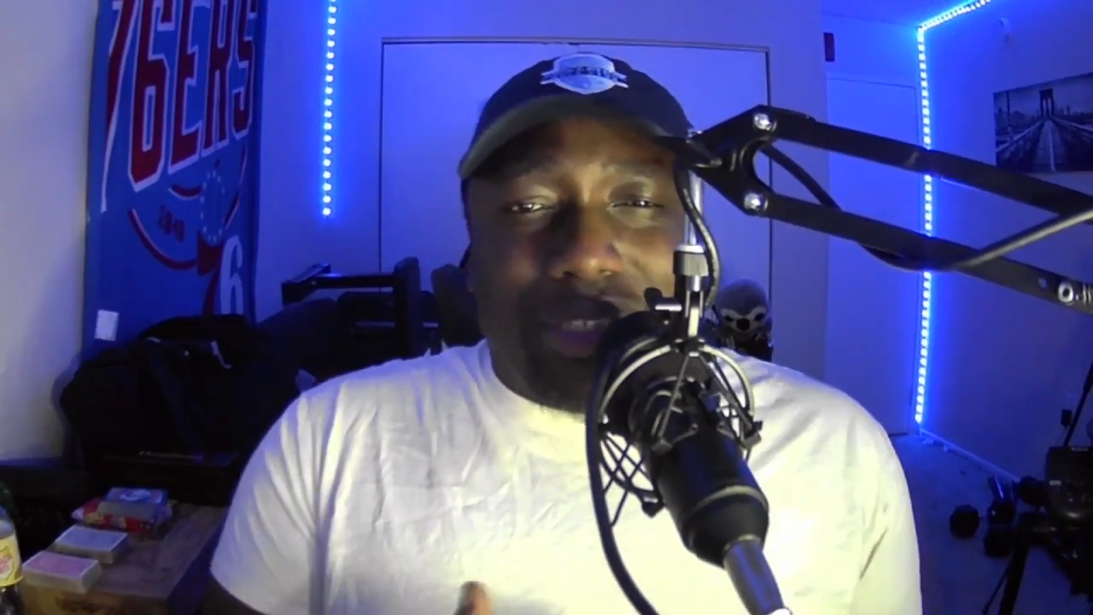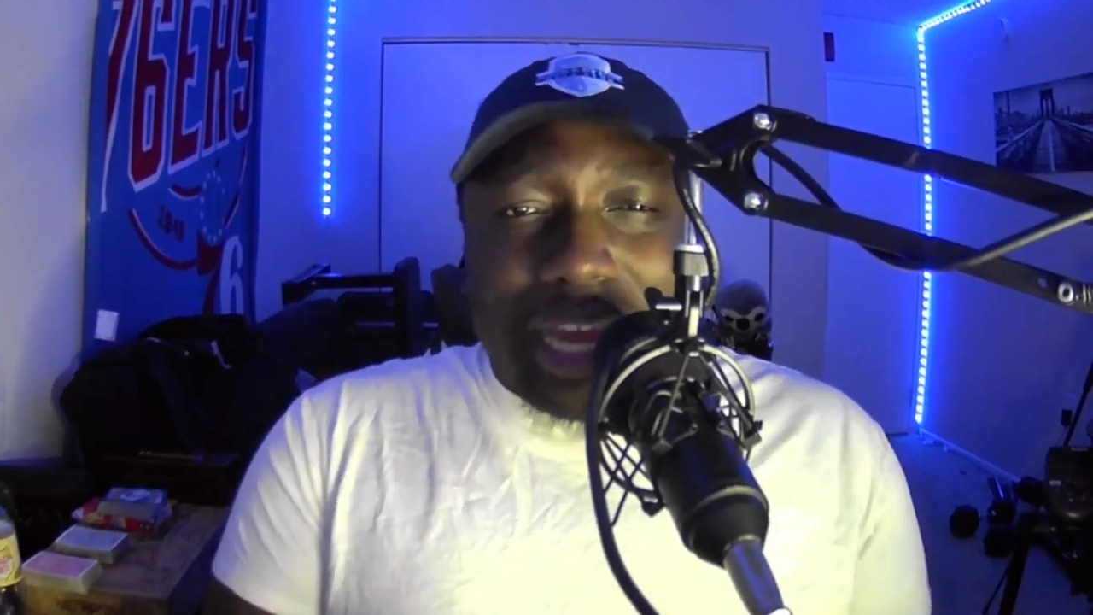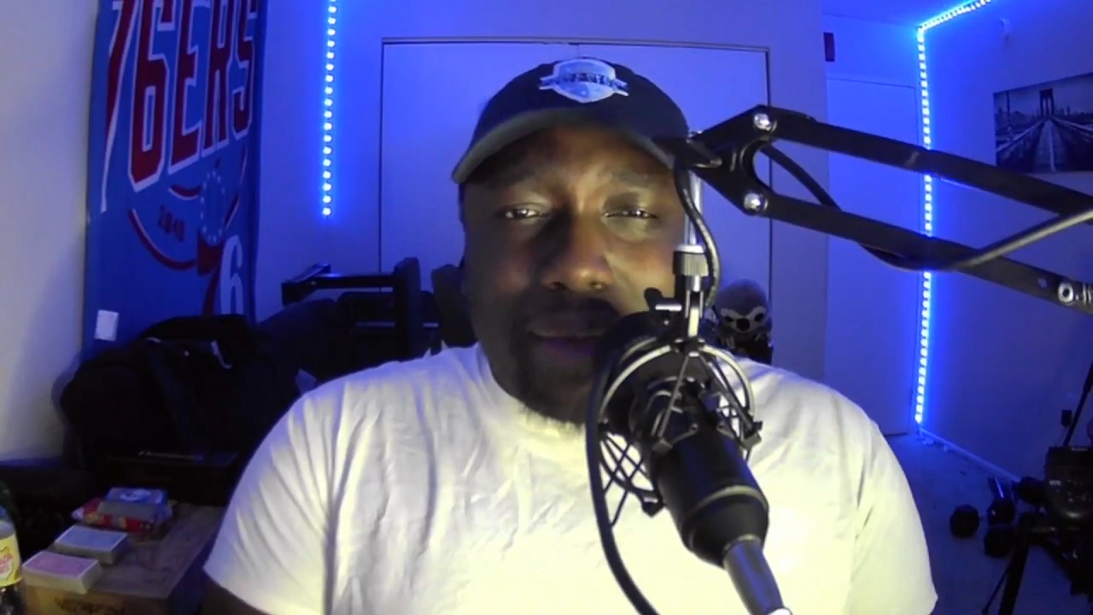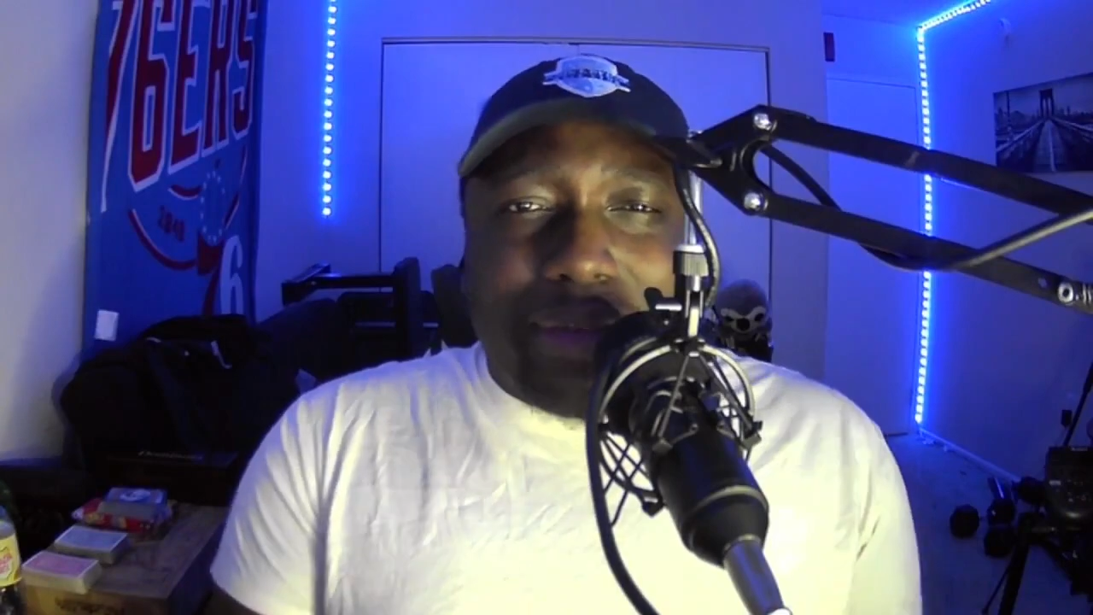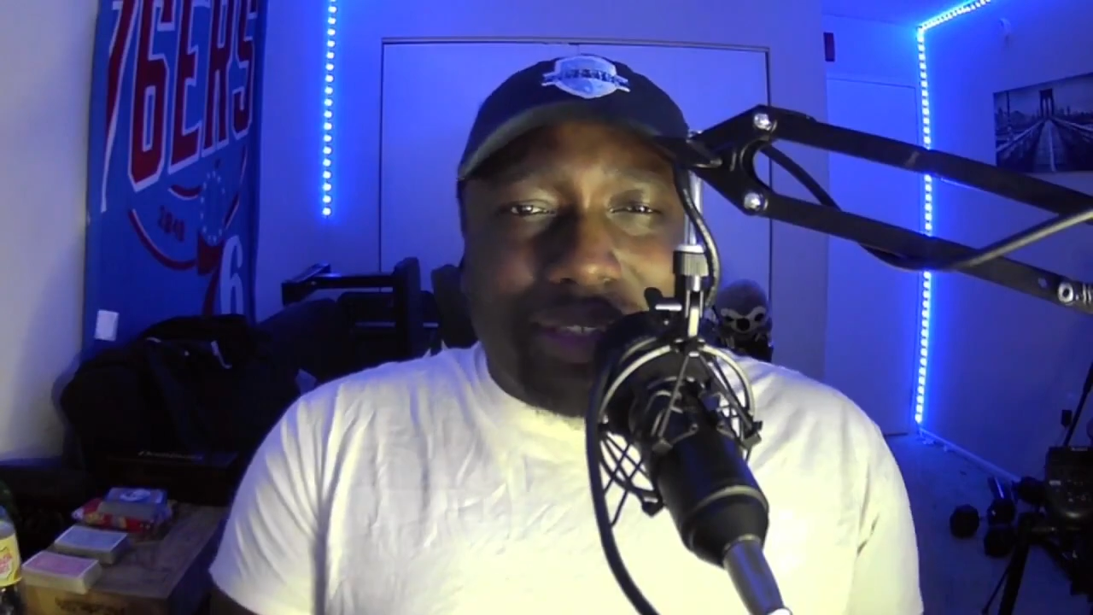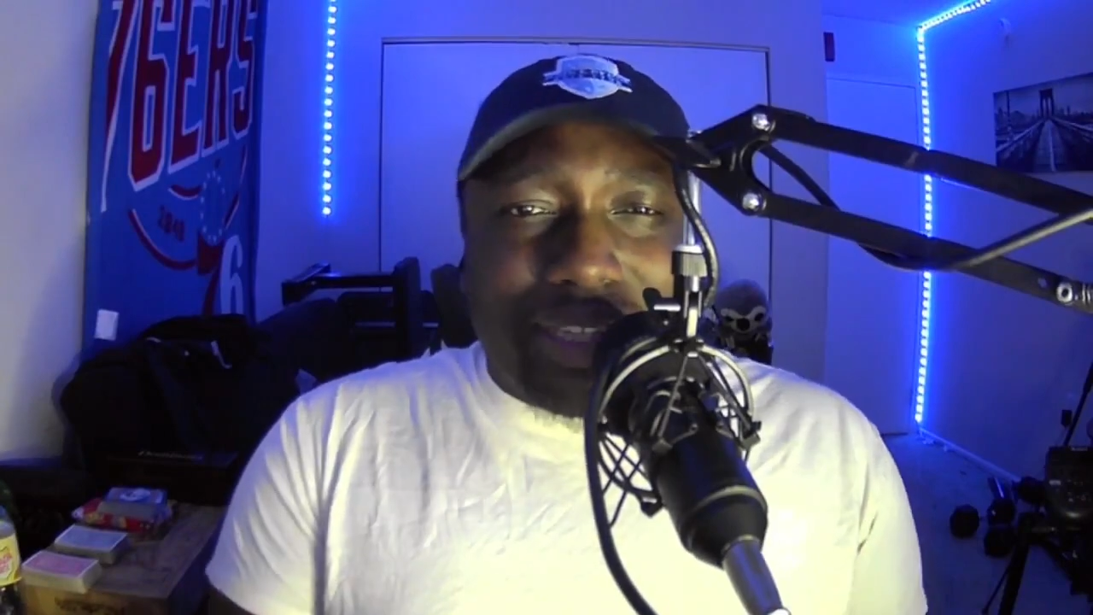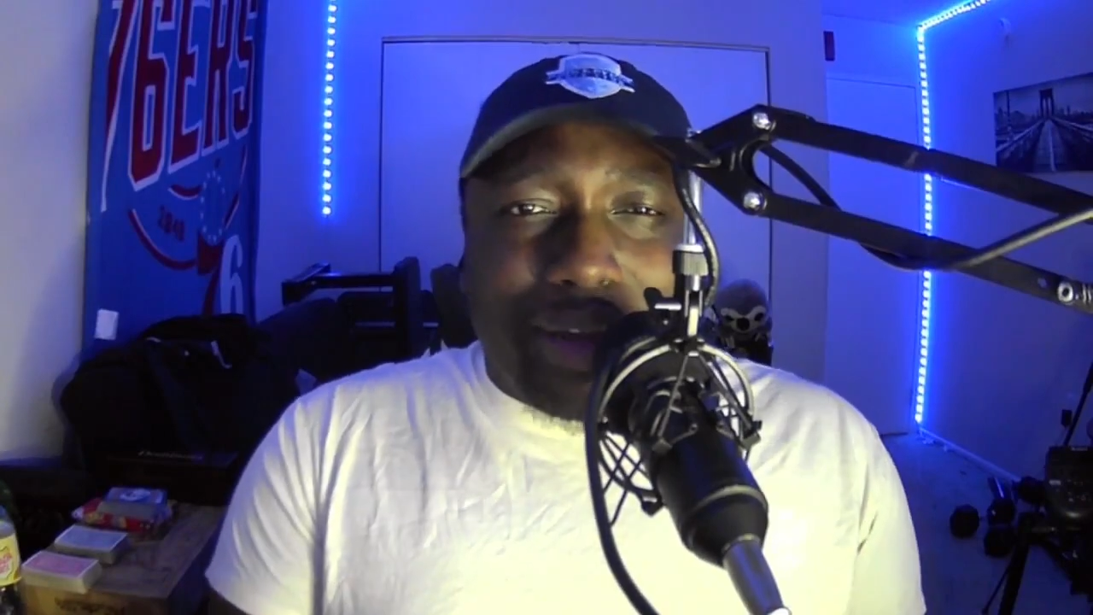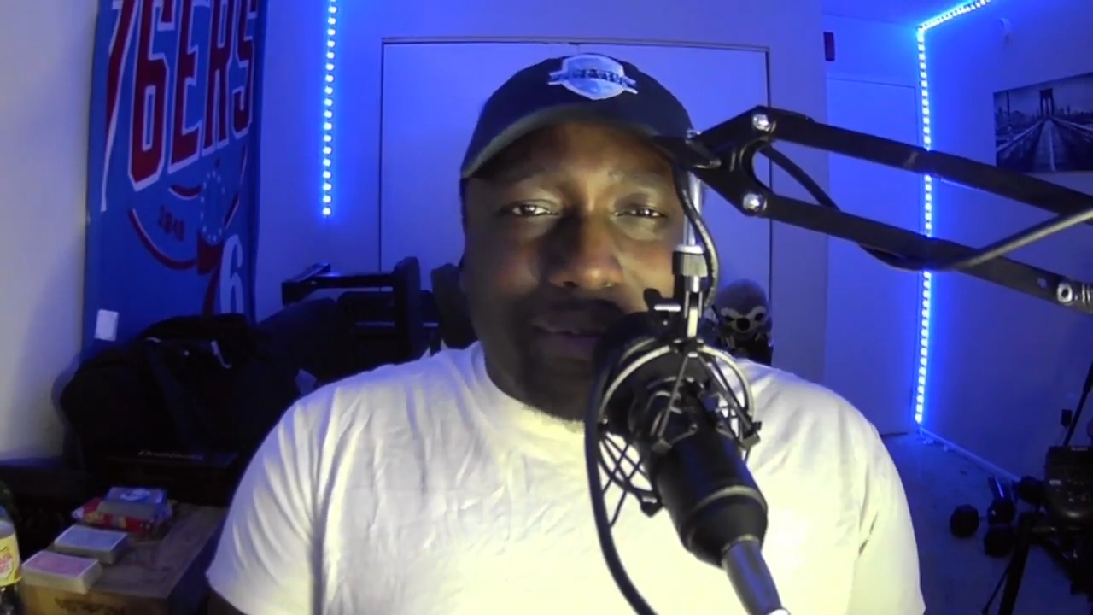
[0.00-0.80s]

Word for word: champions type